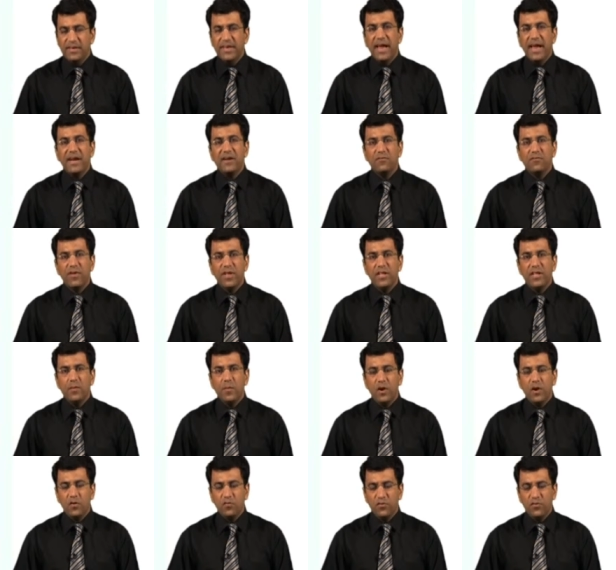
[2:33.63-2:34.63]
that
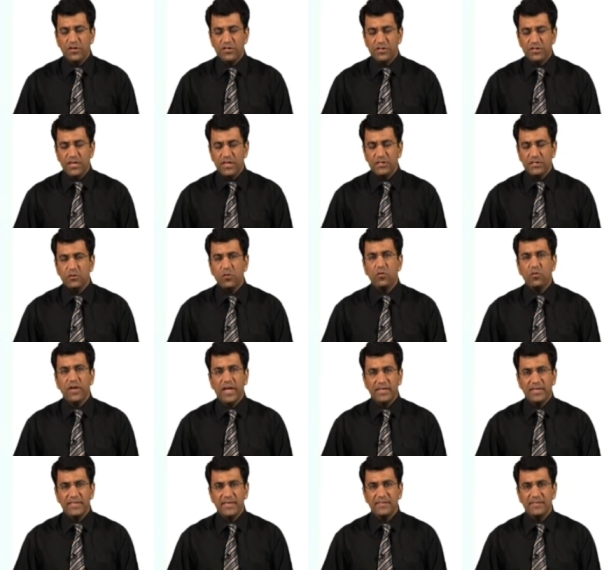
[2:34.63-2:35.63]
variable of interest
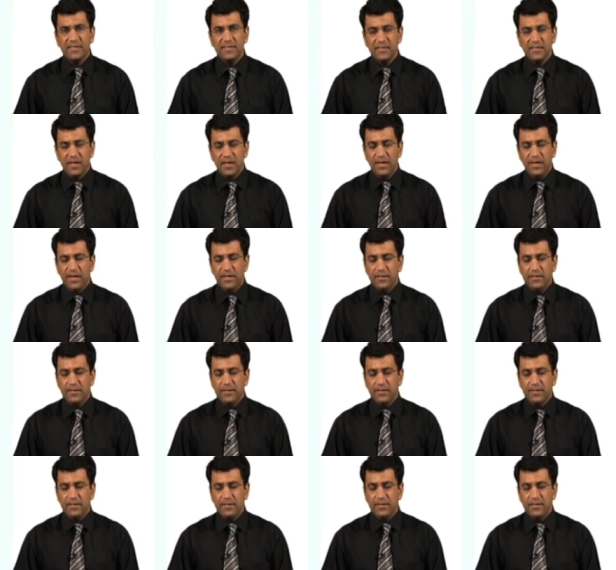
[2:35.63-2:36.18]
on x-axis.